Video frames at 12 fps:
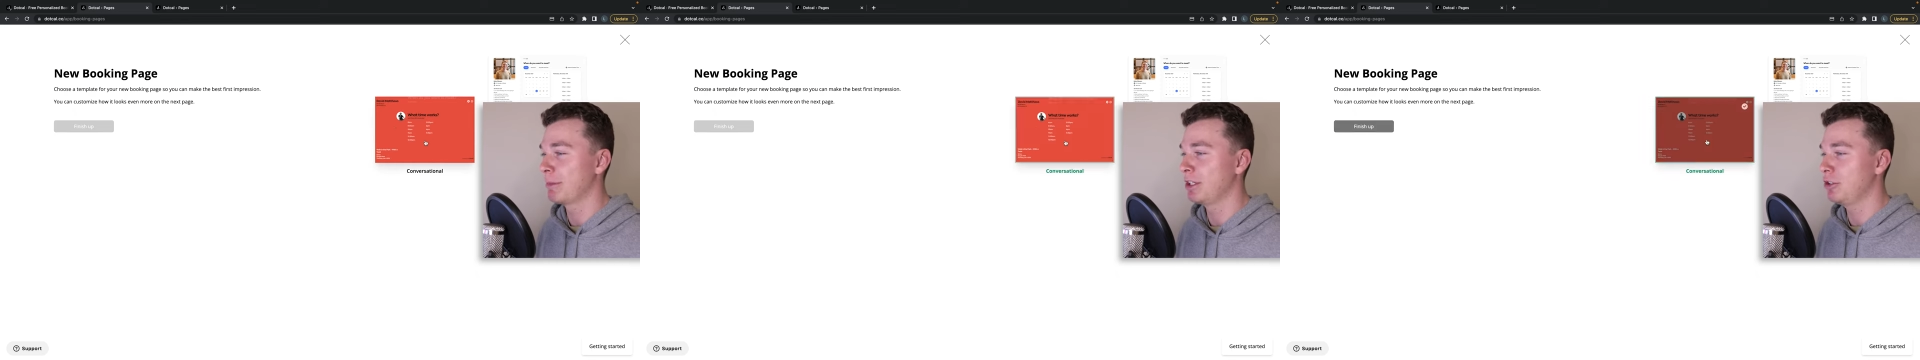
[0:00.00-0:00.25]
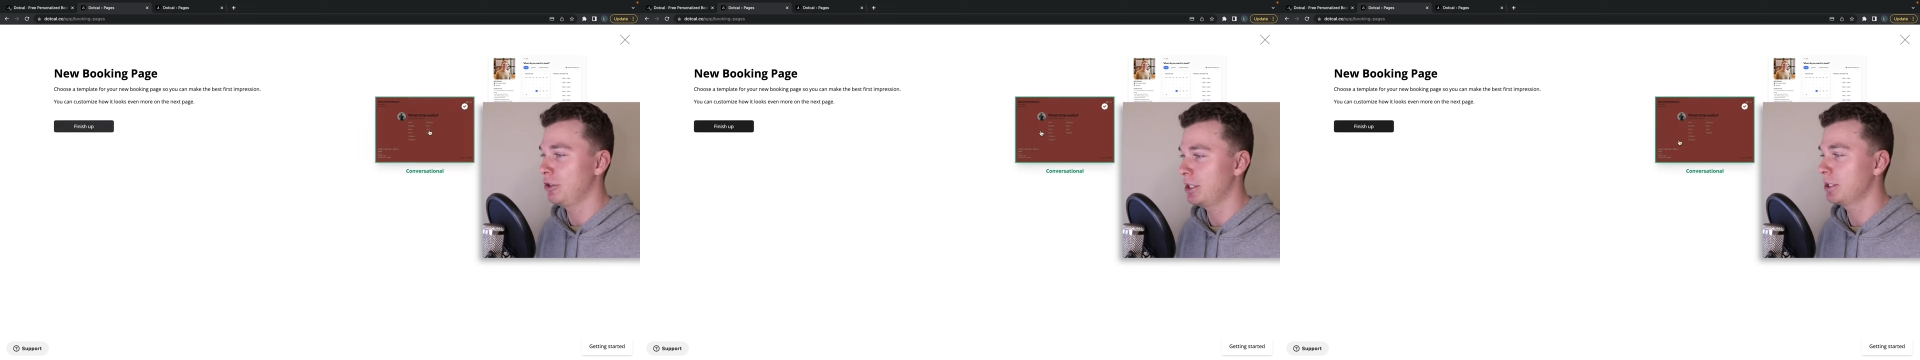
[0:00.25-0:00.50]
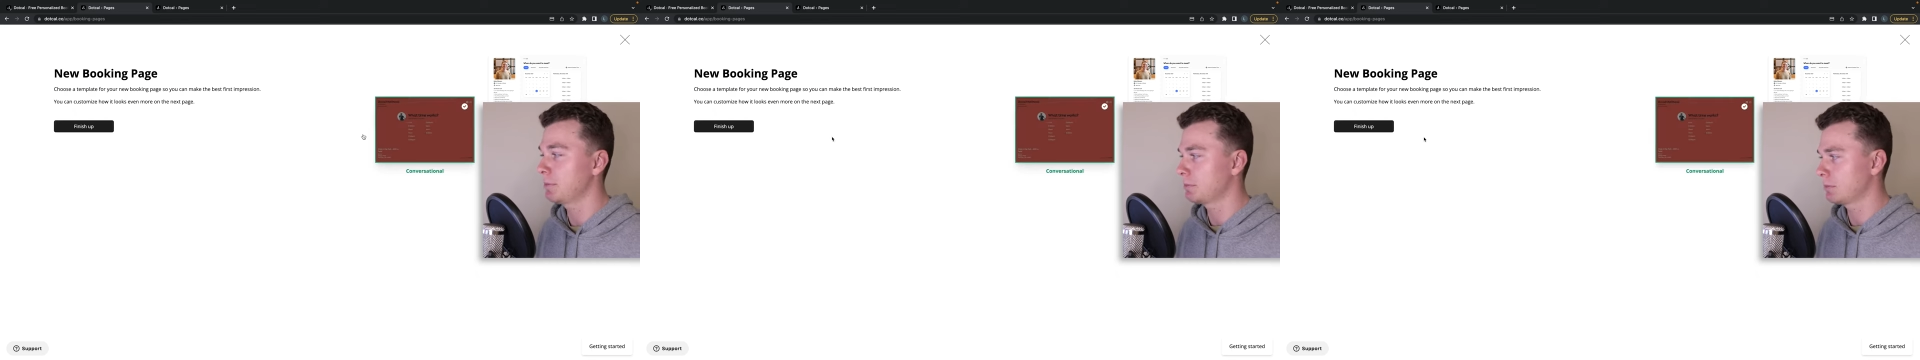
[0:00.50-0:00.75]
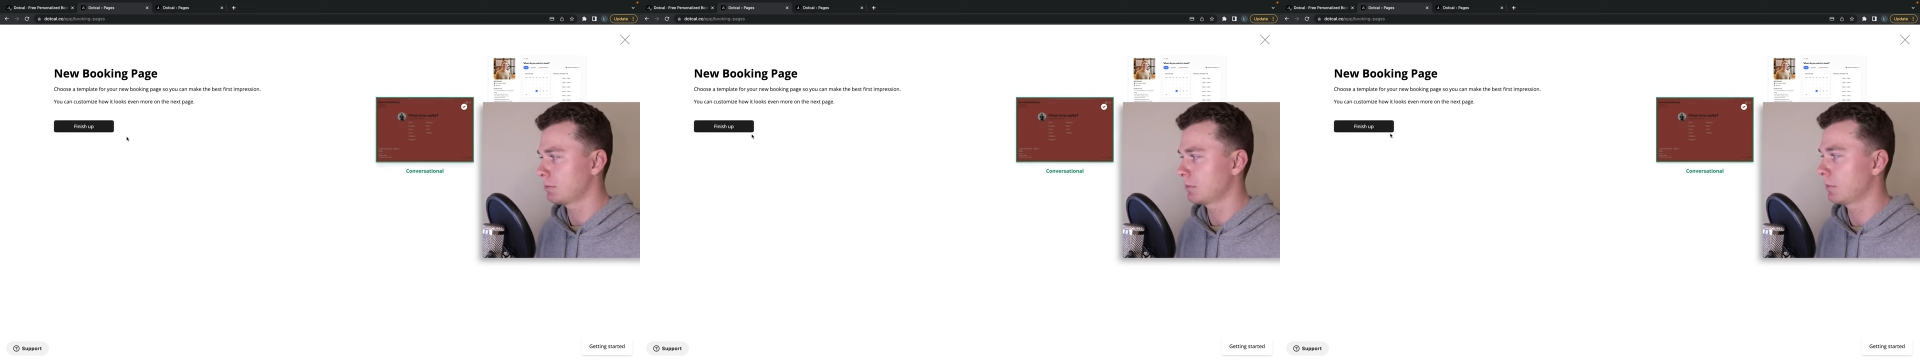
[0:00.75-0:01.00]
been using it
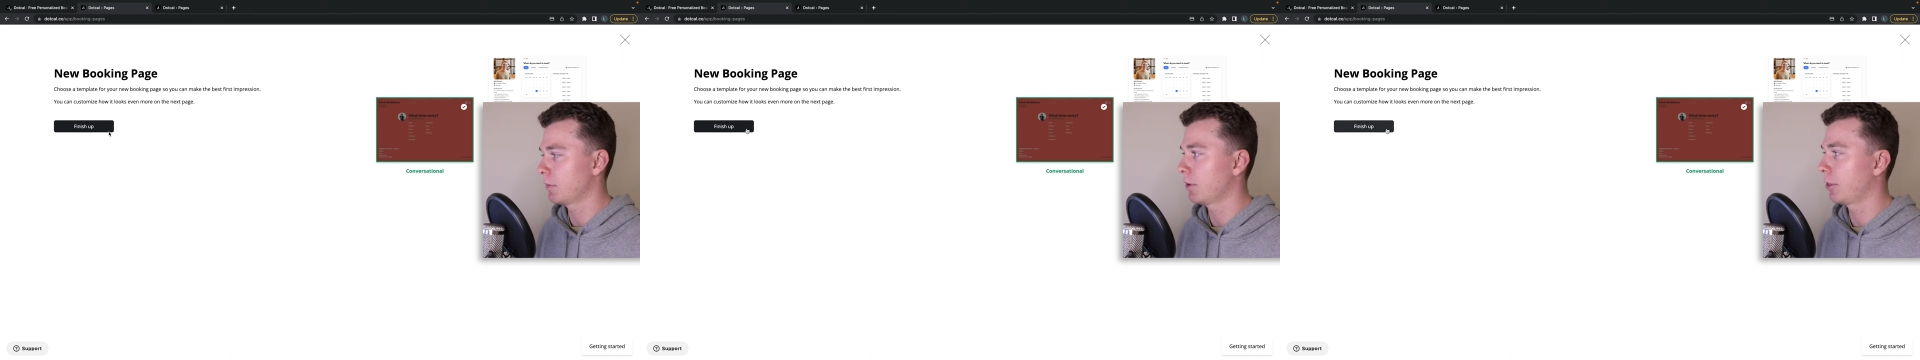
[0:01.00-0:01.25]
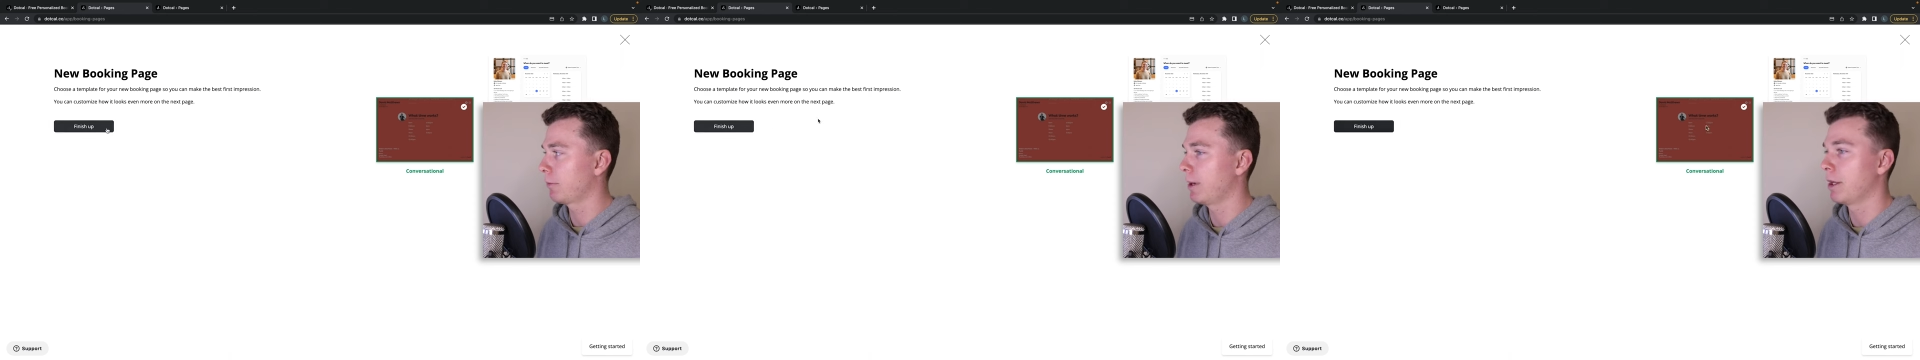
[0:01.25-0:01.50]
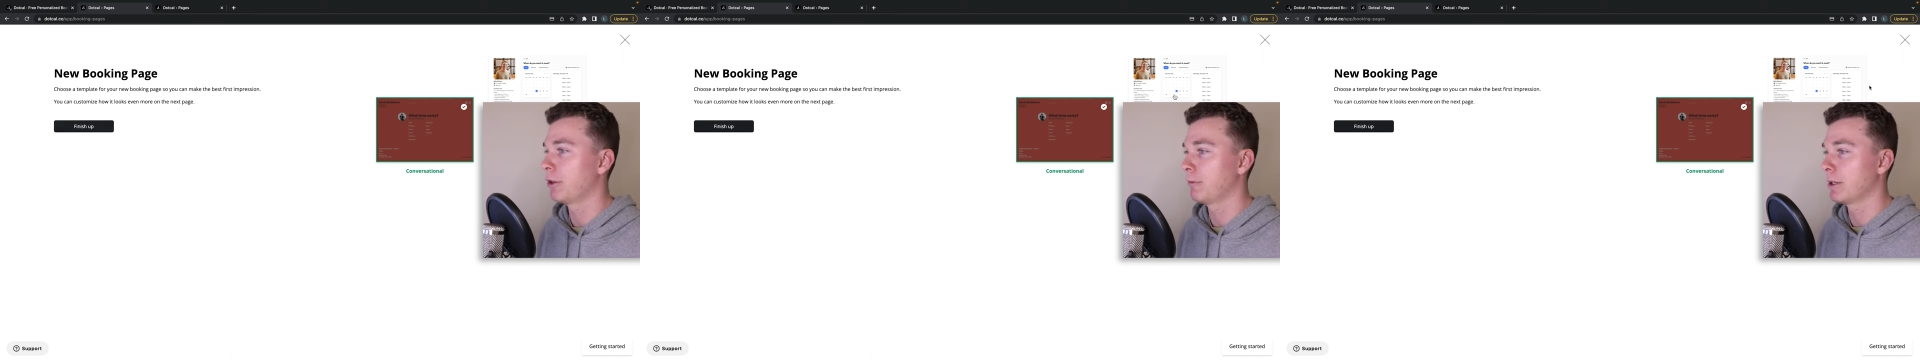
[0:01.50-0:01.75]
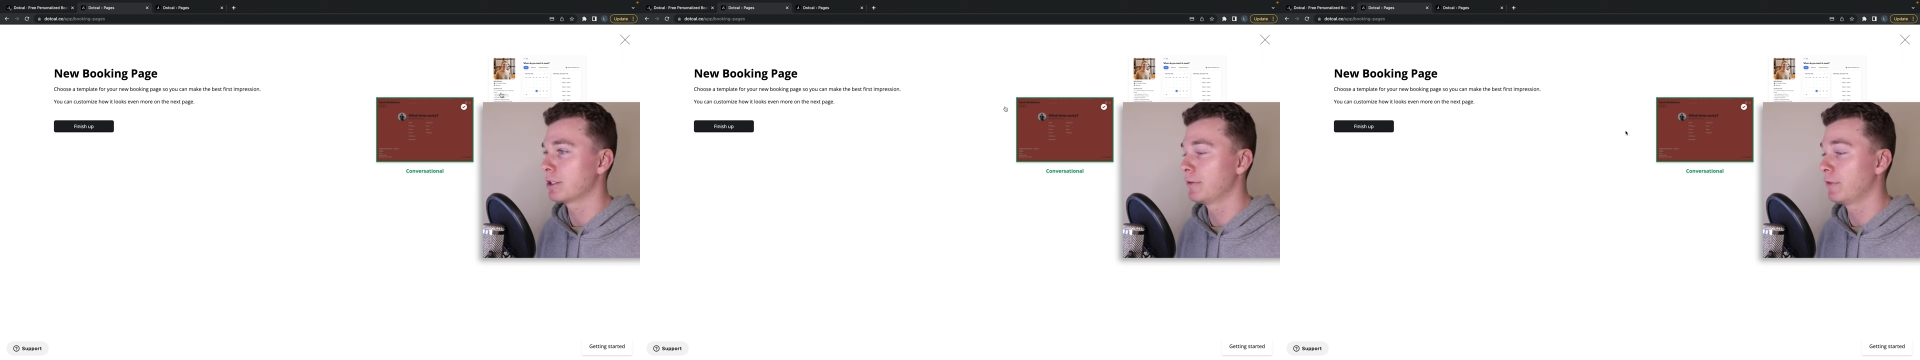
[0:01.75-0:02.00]
throughout the
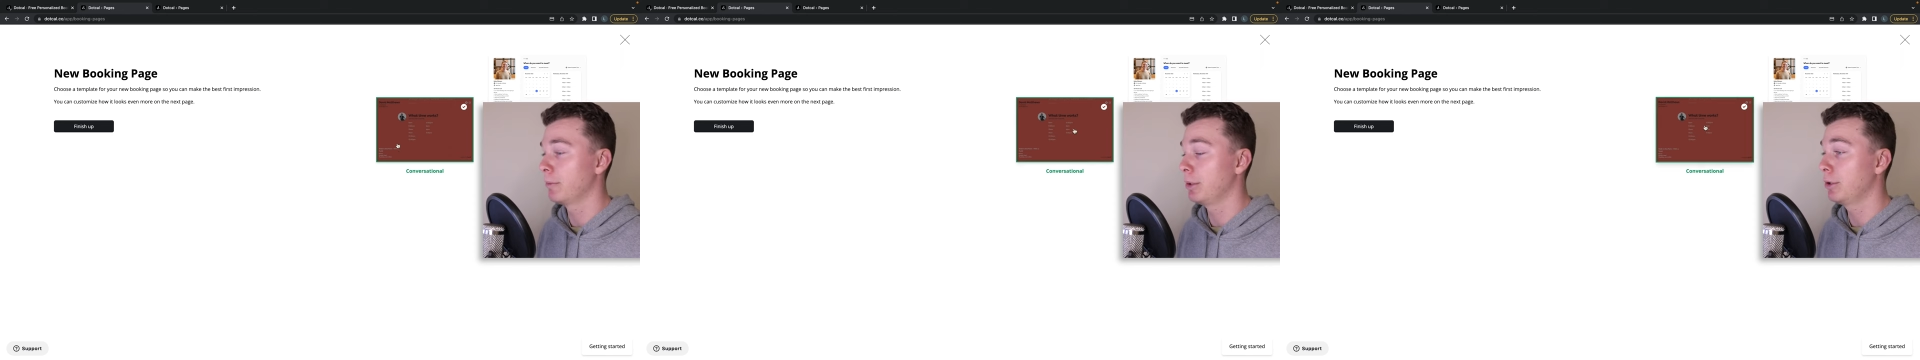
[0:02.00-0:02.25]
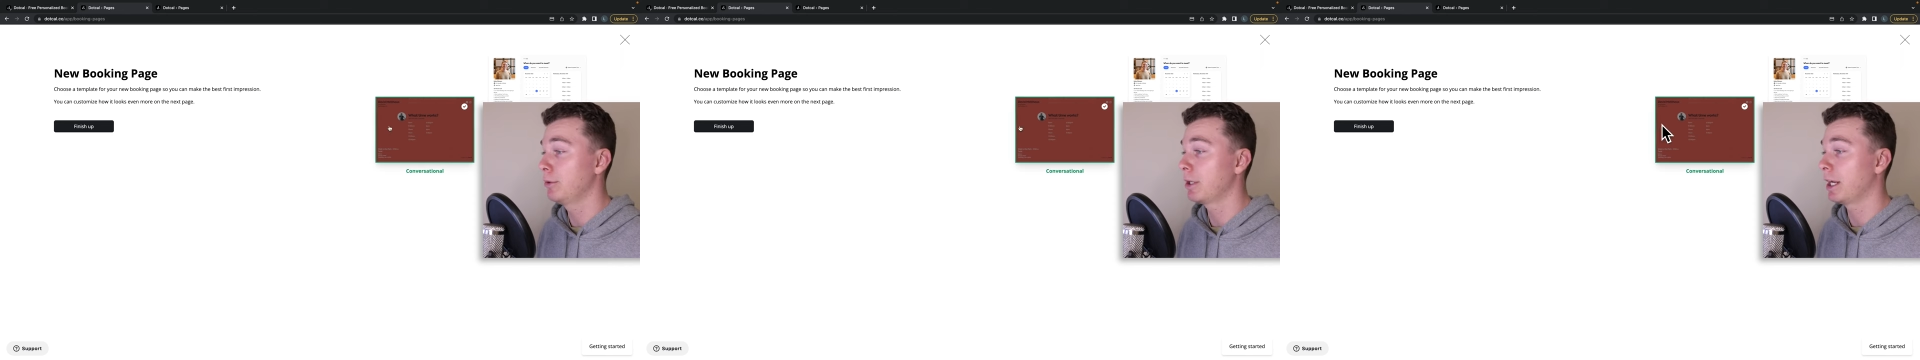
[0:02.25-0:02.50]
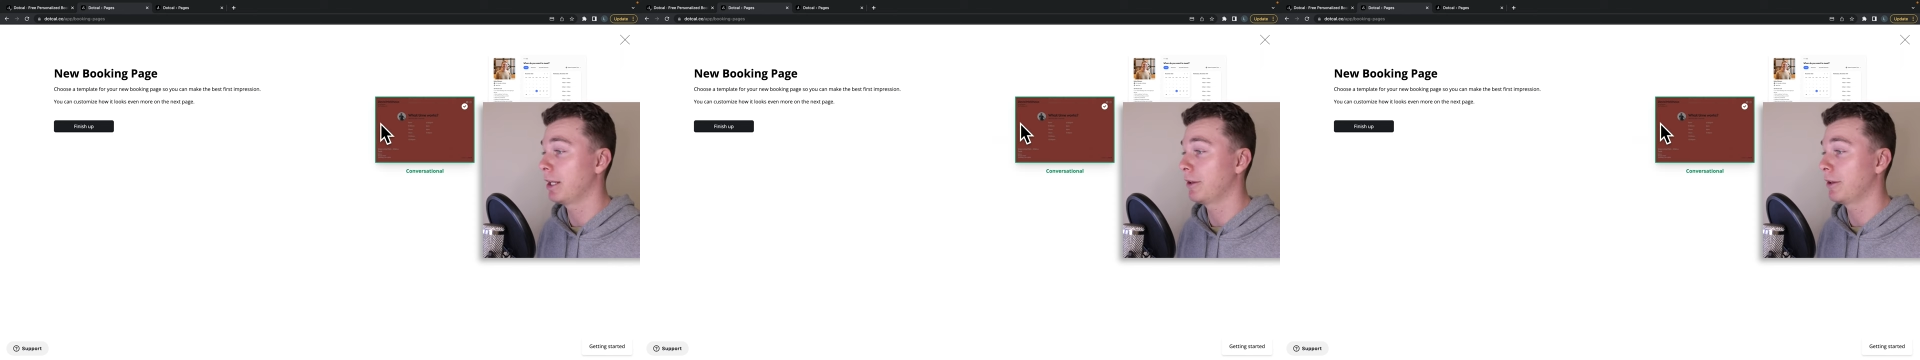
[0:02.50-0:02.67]
rest of the build and I